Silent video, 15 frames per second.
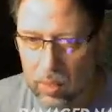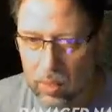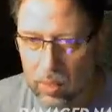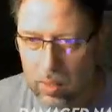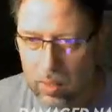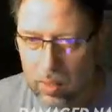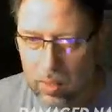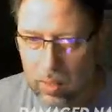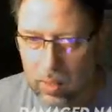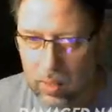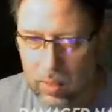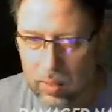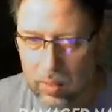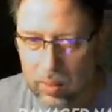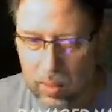Alright, so I
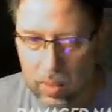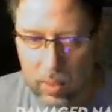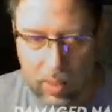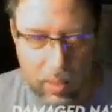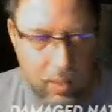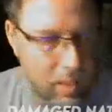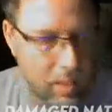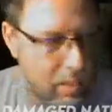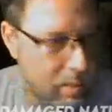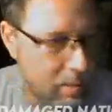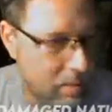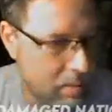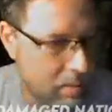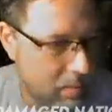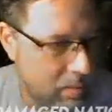got that.
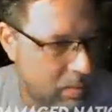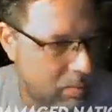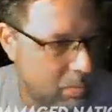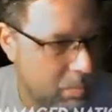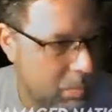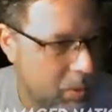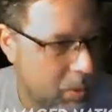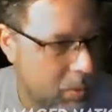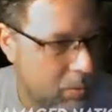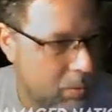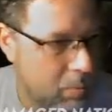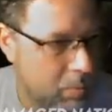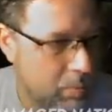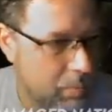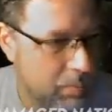Boom.
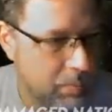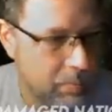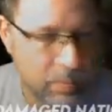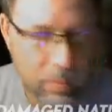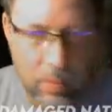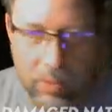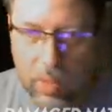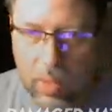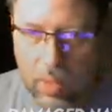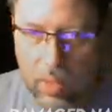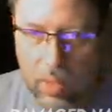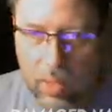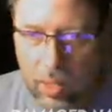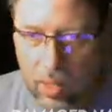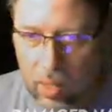
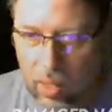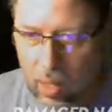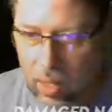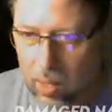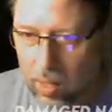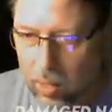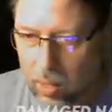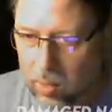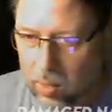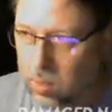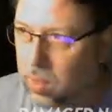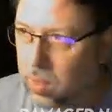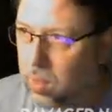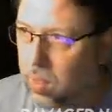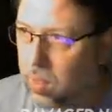Alright, on to the
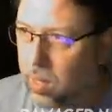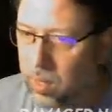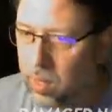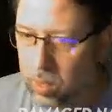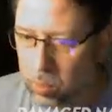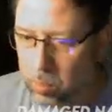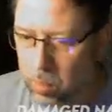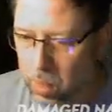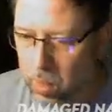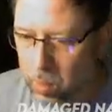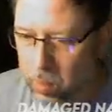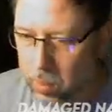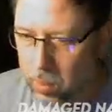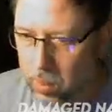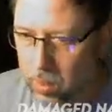next mob
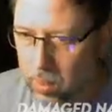here.